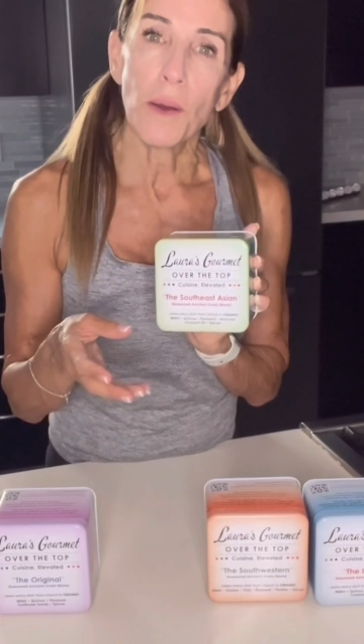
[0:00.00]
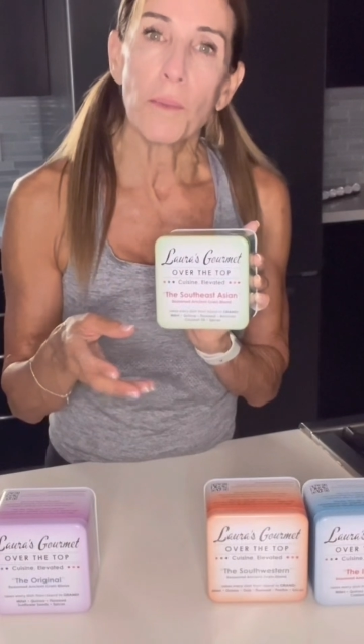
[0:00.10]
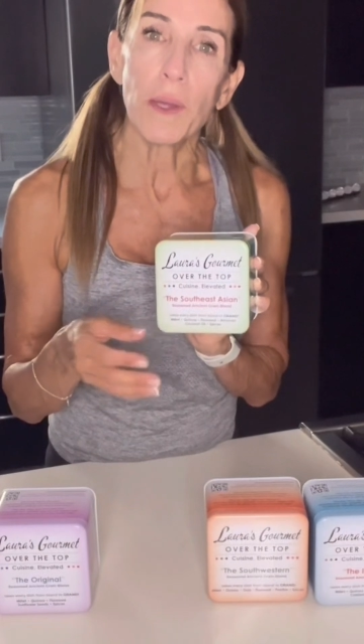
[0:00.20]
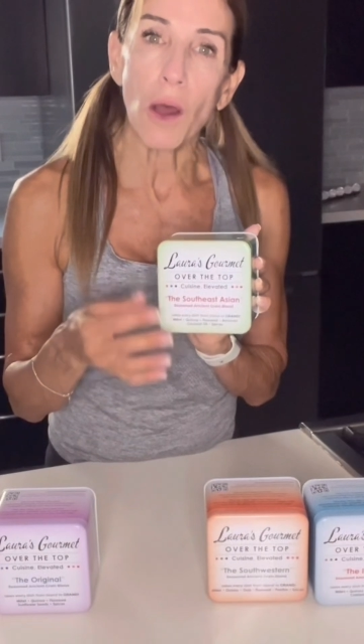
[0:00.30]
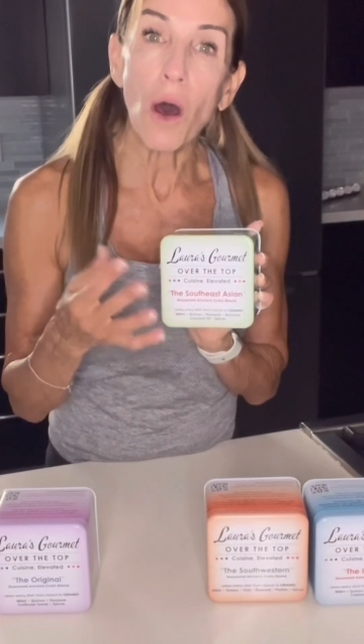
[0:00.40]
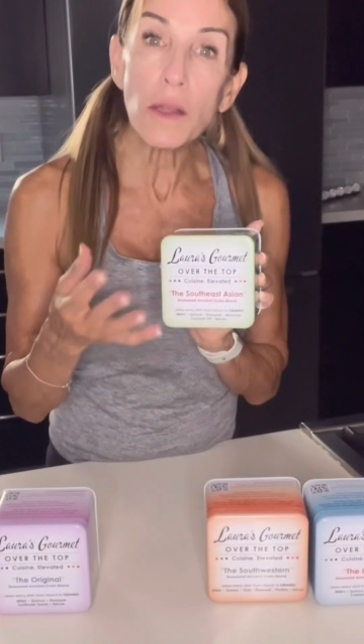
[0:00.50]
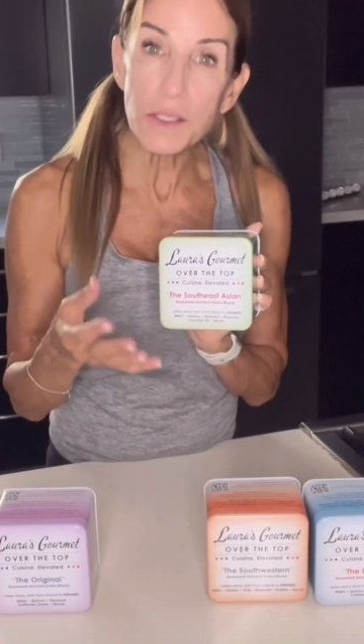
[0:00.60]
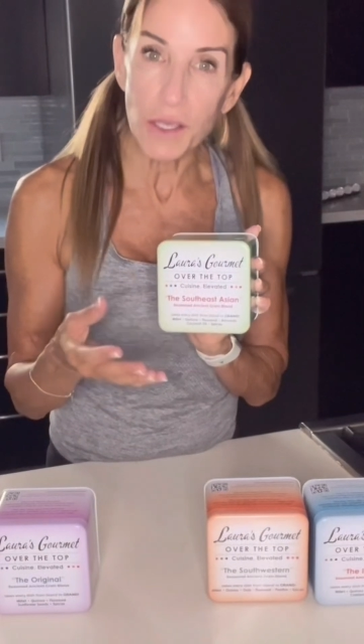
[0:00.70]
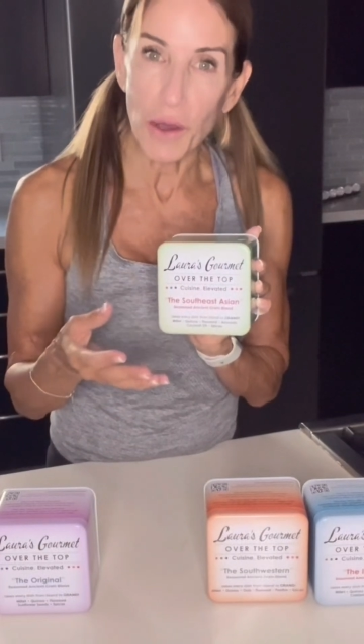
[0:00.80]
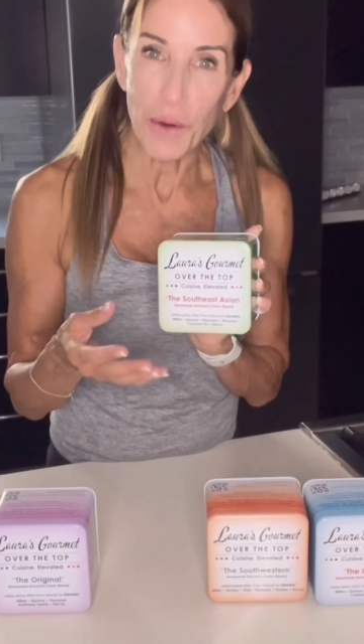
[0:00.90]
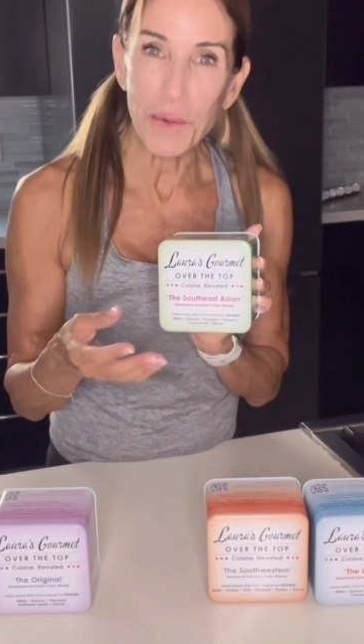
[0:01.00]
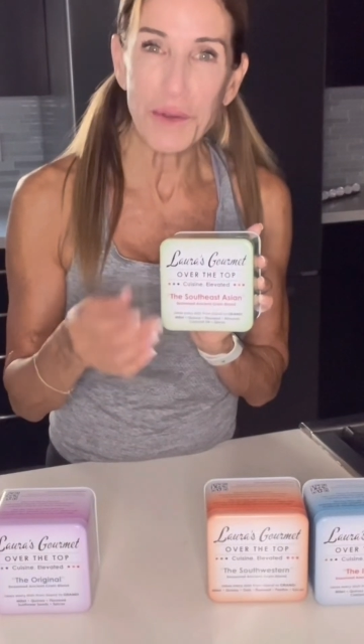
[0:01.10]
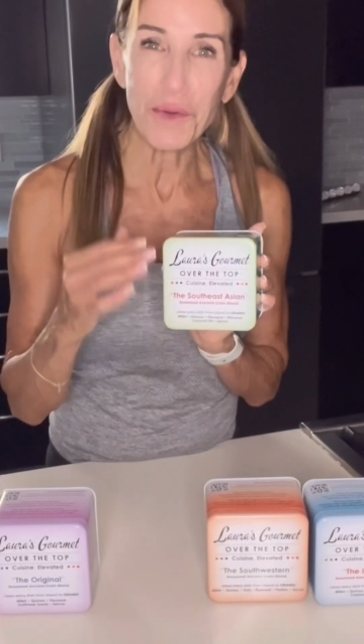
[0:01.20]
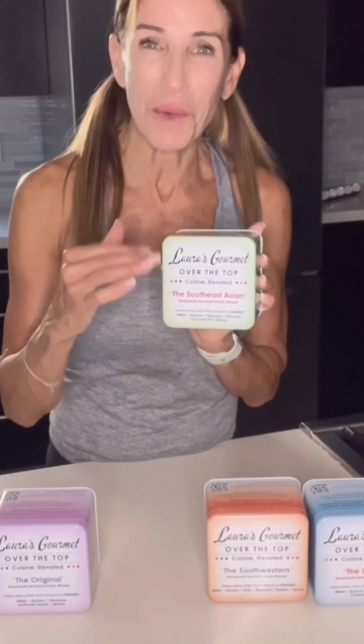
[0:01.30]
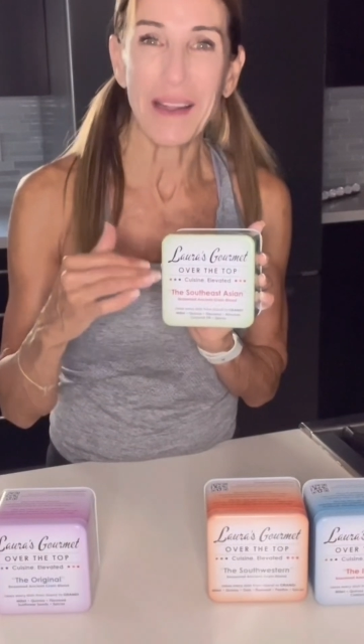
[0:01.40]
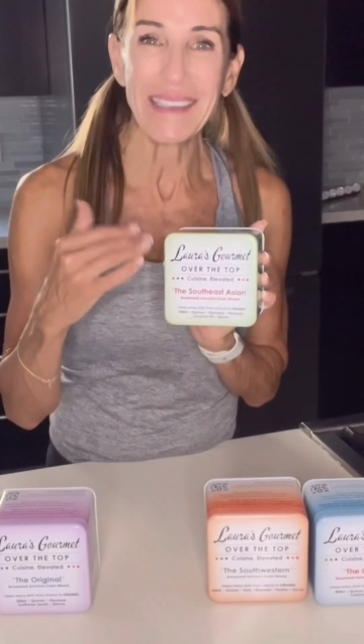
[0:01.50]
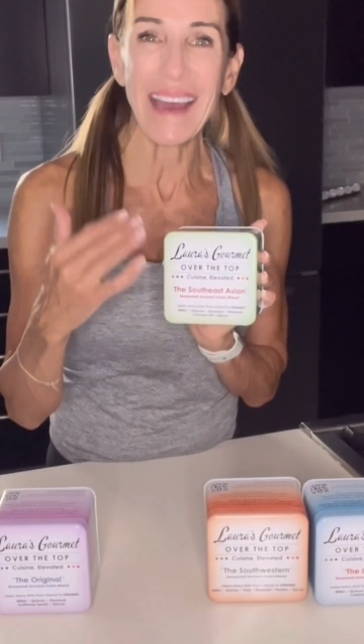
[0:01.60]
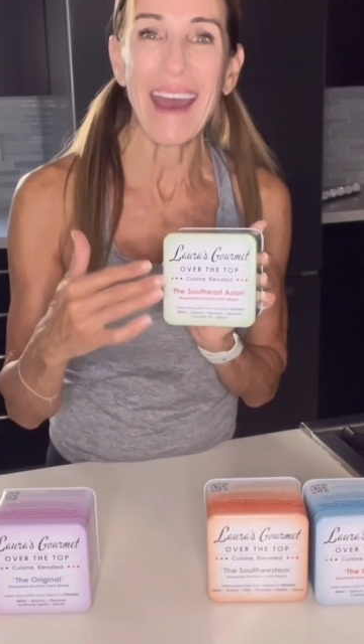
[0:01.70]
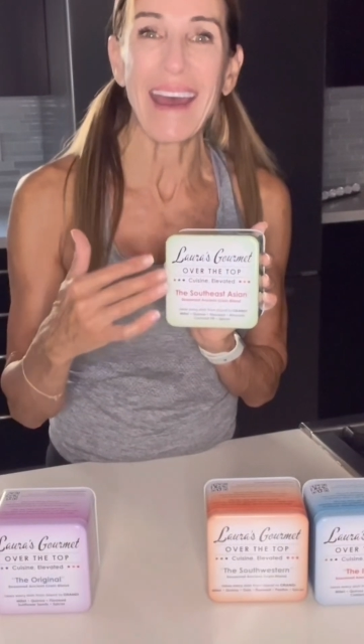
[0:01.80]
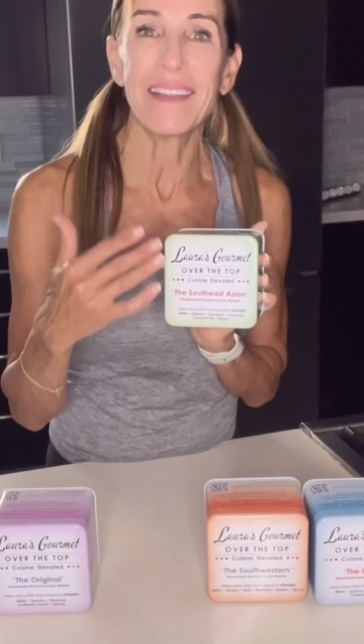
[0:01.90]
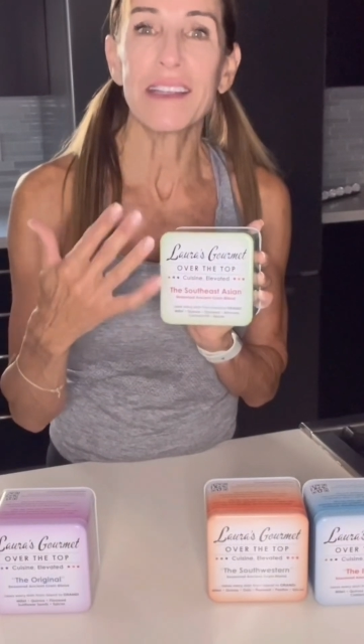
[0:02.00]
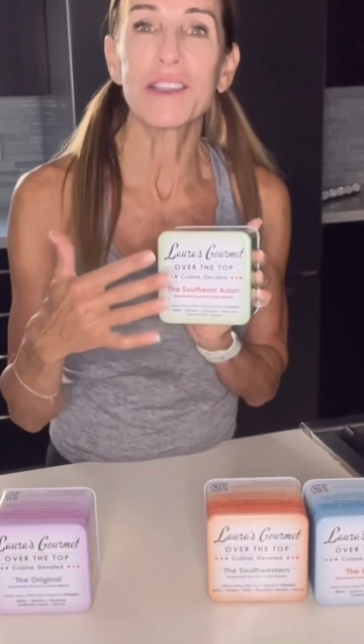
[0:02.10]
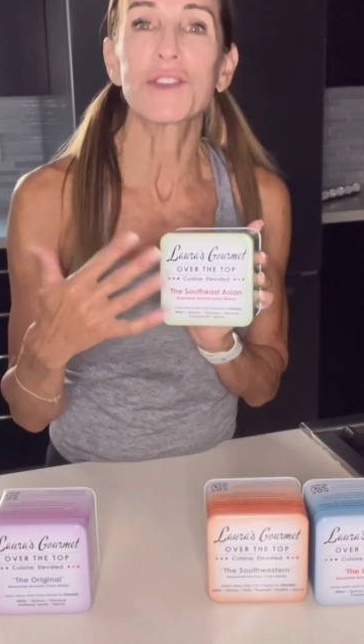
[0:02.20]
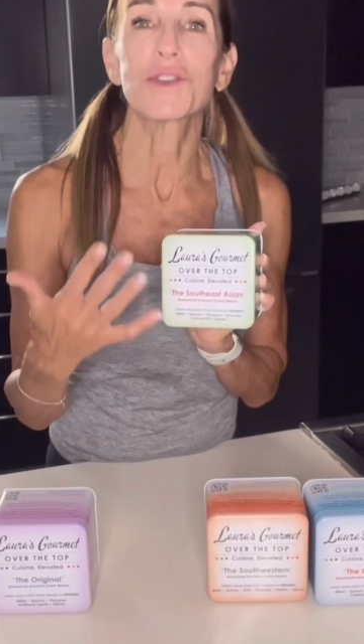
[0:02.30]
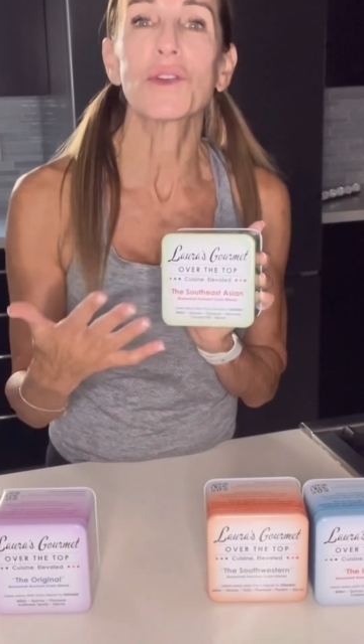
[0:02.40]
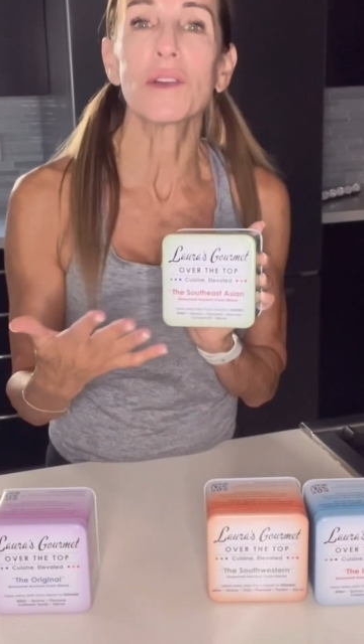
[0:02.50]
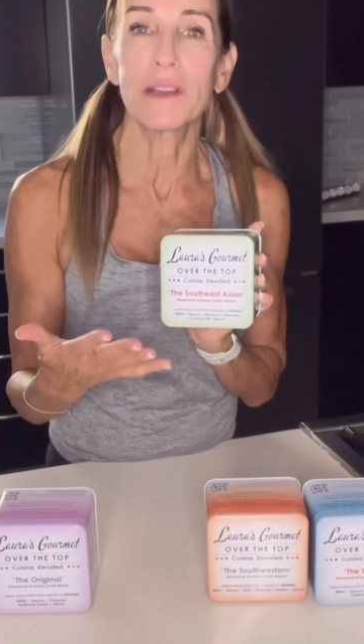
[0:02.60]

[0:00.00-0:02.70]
but also you want to add the additional